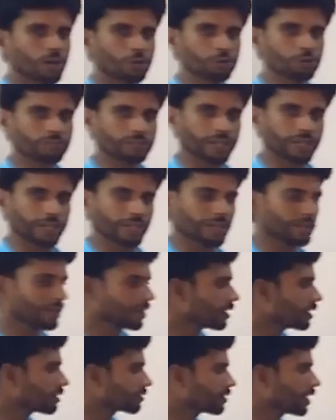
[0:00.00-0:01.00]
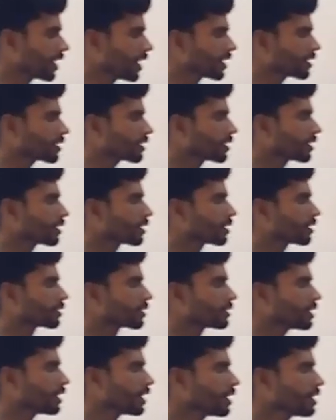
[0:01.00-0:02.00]
to say is that
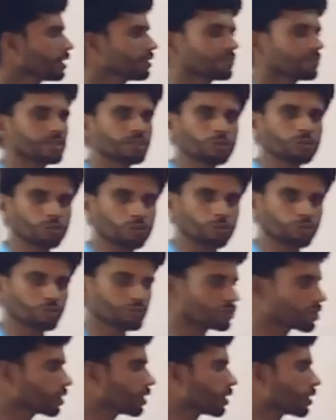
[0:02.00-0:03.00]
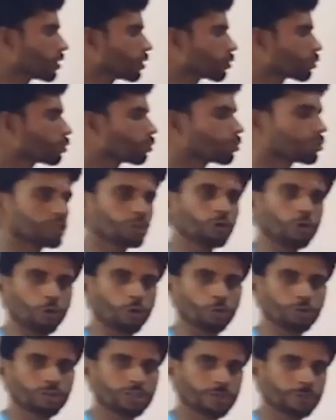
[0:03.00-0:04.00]
the is used to
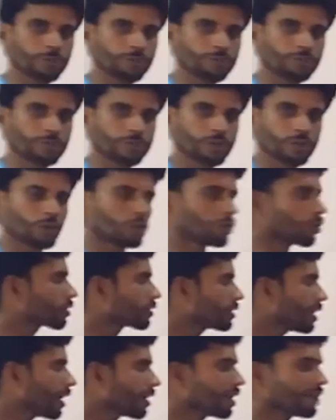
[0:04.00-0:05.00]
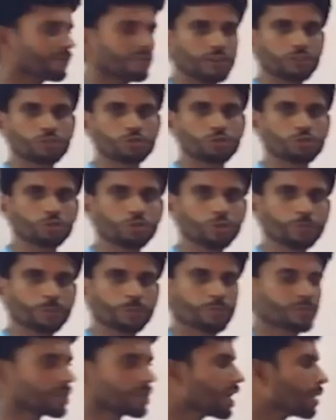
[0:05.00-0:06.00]
denote, or the refers
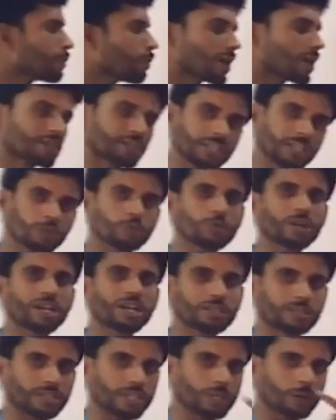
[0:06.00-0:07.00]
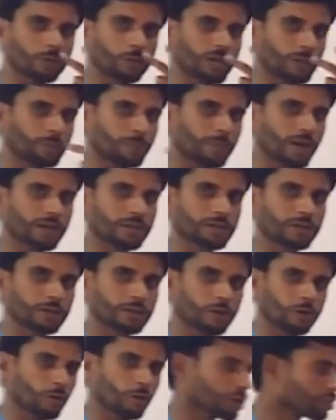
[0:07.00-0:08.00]
to a particular thing or
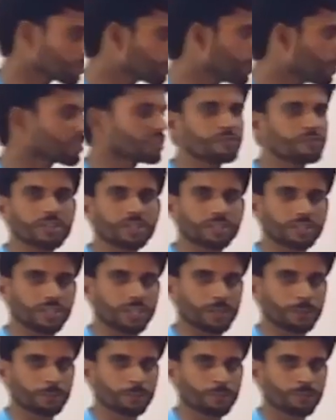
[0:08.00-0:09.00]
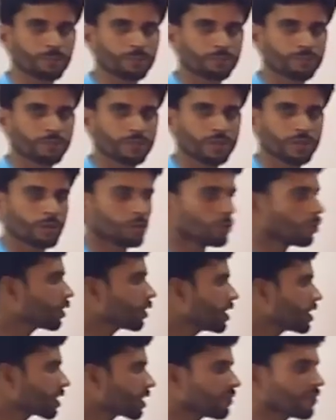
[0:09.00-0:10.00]
a specific thing, or
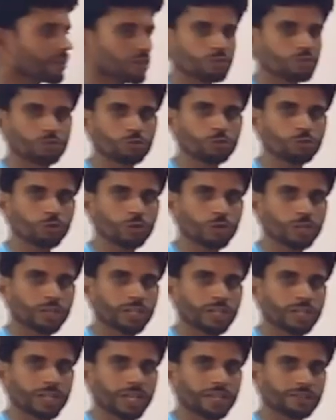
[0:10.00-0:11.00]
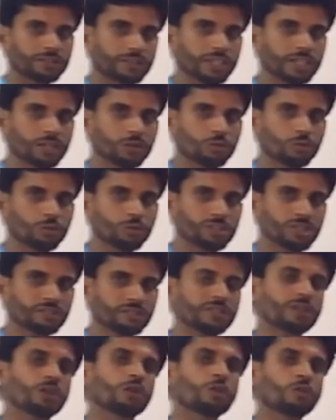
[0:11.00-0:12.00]
it refers to a thing which
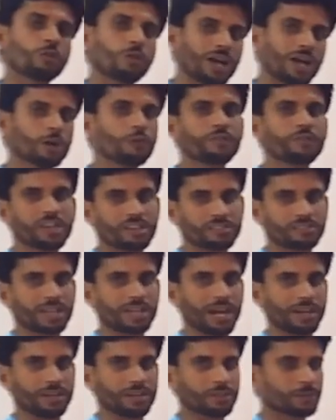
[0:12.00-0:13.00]
is one of its kind,